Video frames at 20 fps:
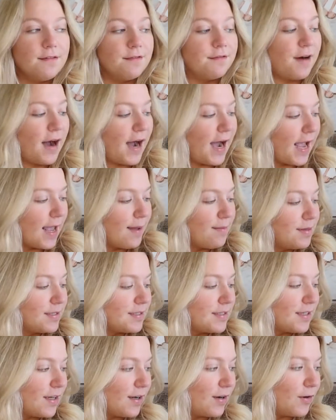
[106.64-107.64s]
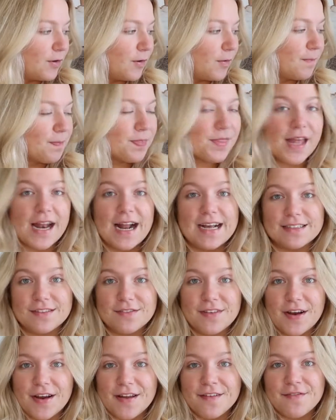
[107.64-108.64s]
vibe. So it has a
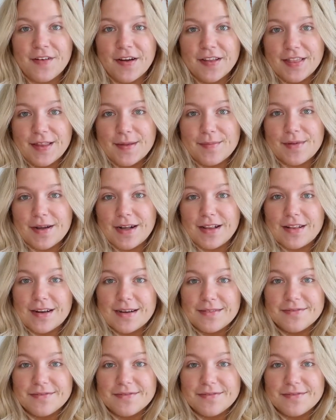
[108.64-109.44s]
very fun lip color.